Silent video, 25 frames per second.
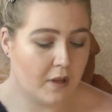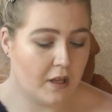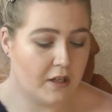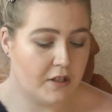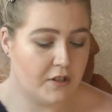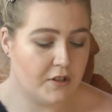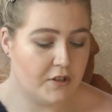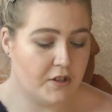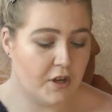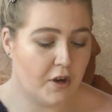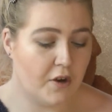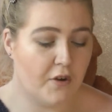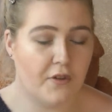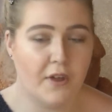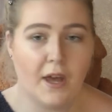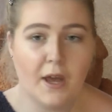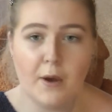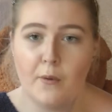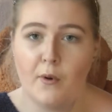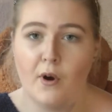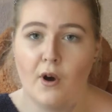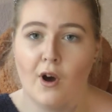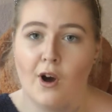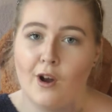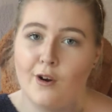So they
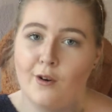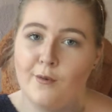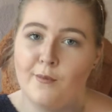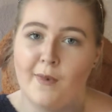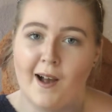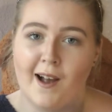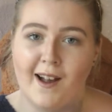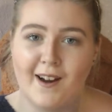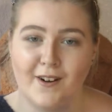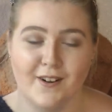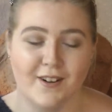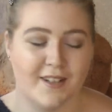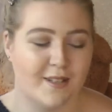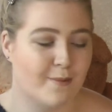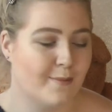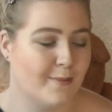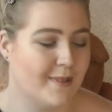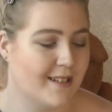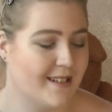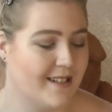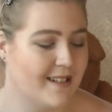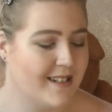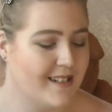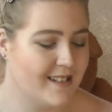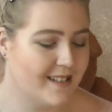were on my
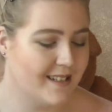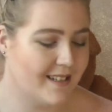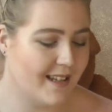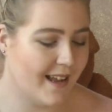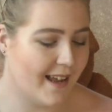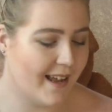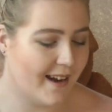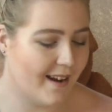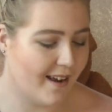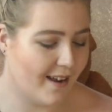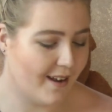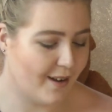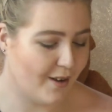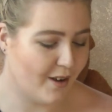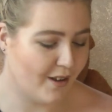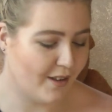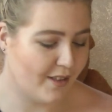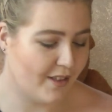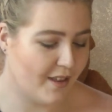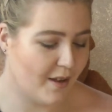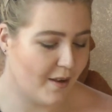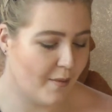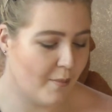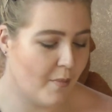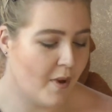Christmas list and I got
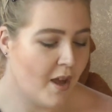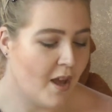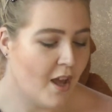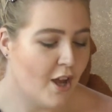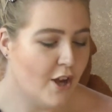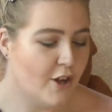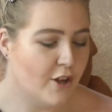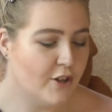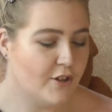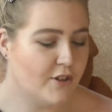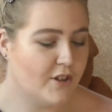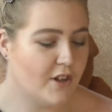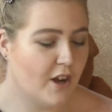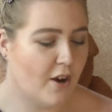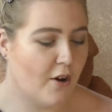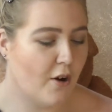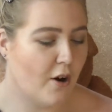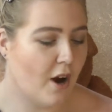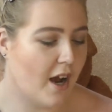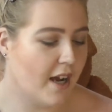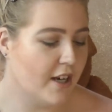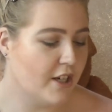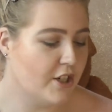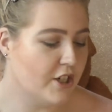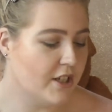them. So
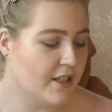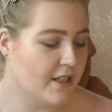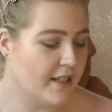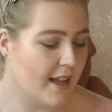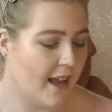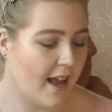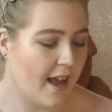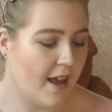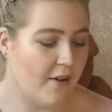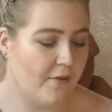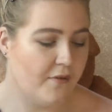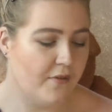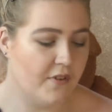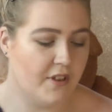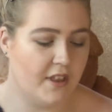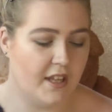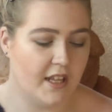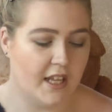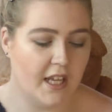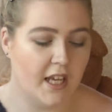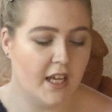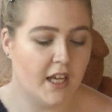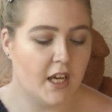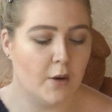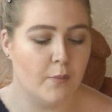I just have
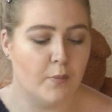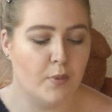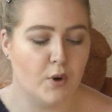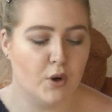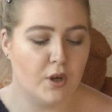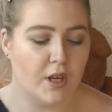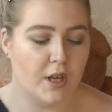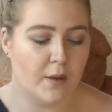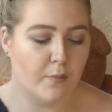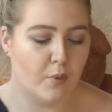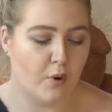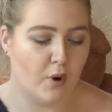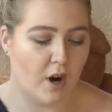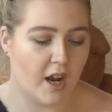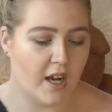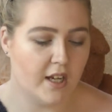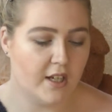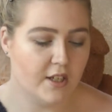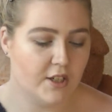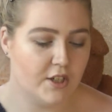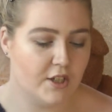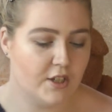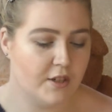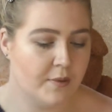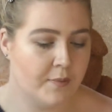the Kabuki
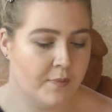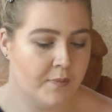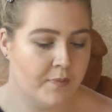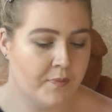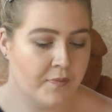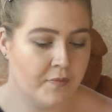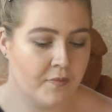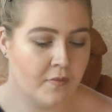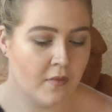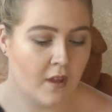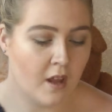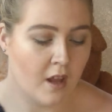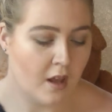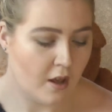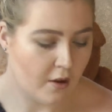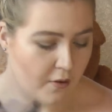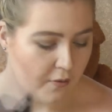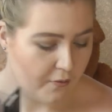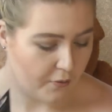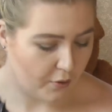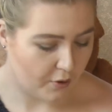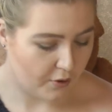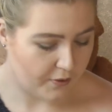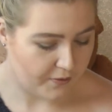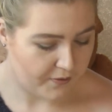Brush
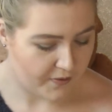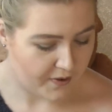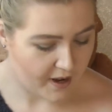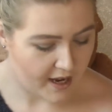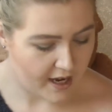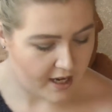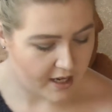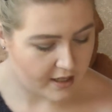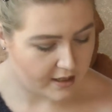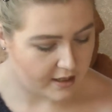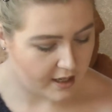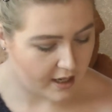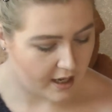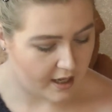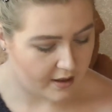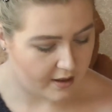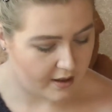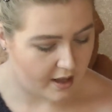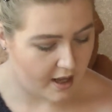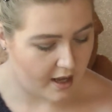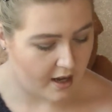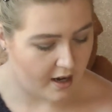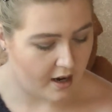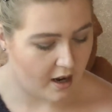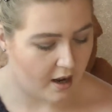for the face, and
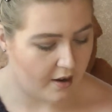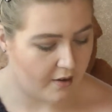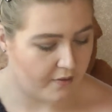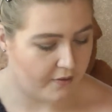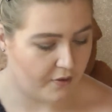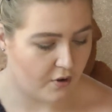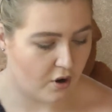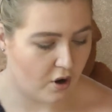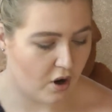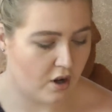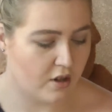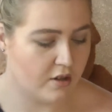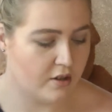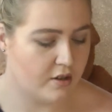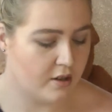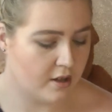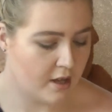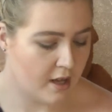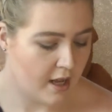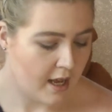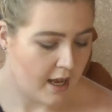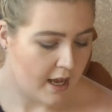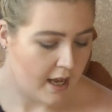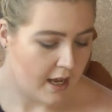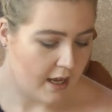then I've got
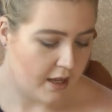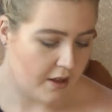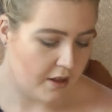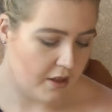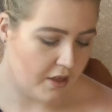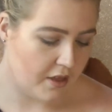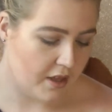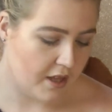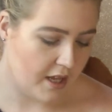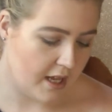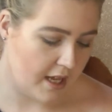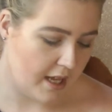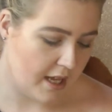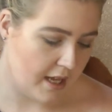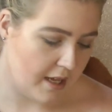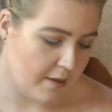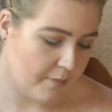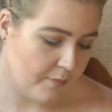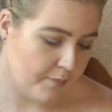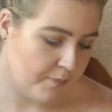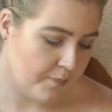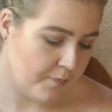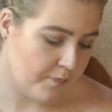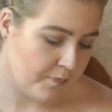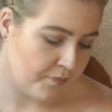the
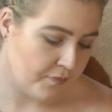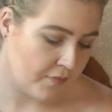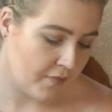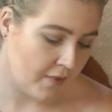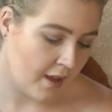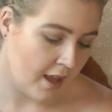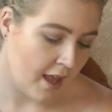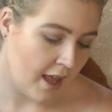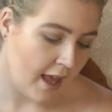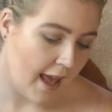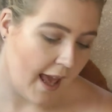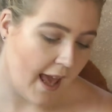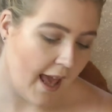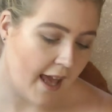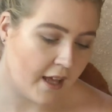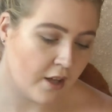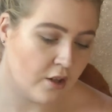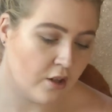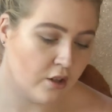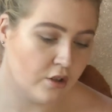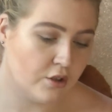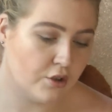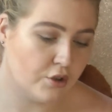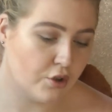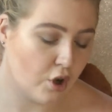
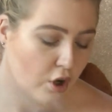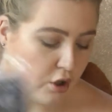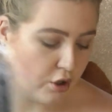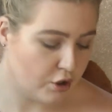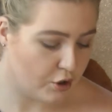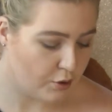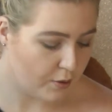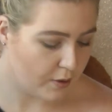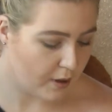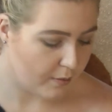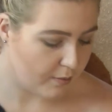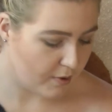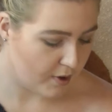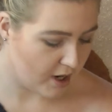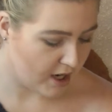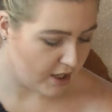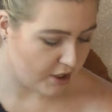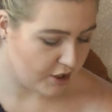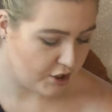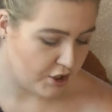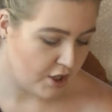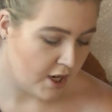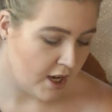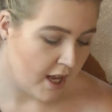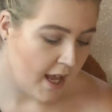angled contour
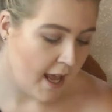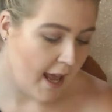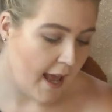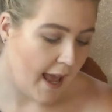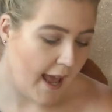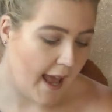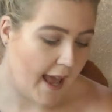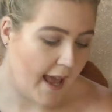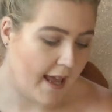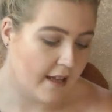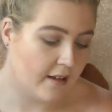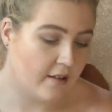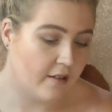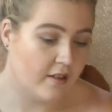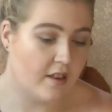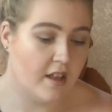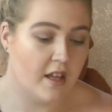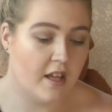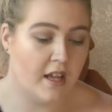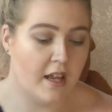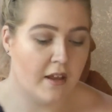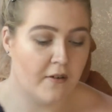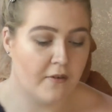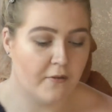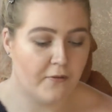brush and
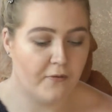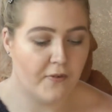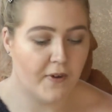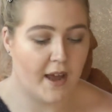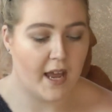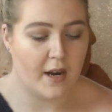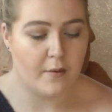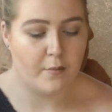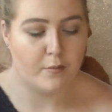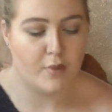the fan